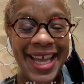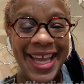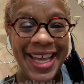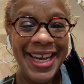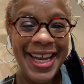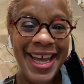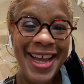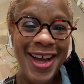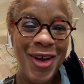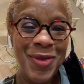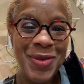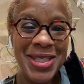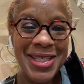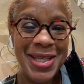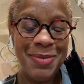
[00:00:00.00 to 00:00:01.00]
and I
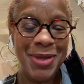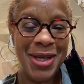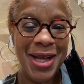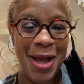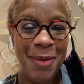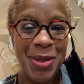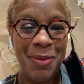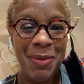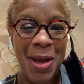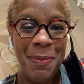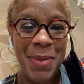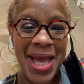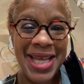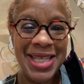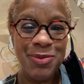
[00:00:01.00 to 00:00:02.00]
always keep a copy of my
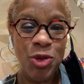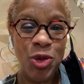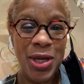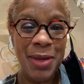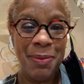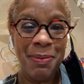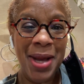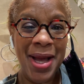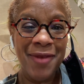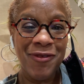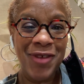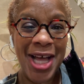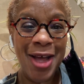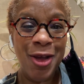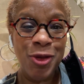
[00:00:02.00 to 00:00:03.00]
passport in my
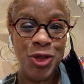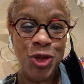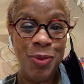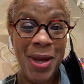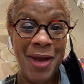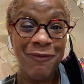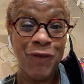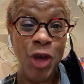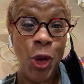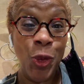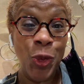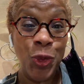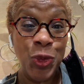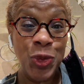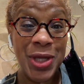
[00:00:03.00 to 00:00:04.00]
files on my
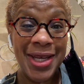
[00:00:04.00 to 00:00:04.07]
phone.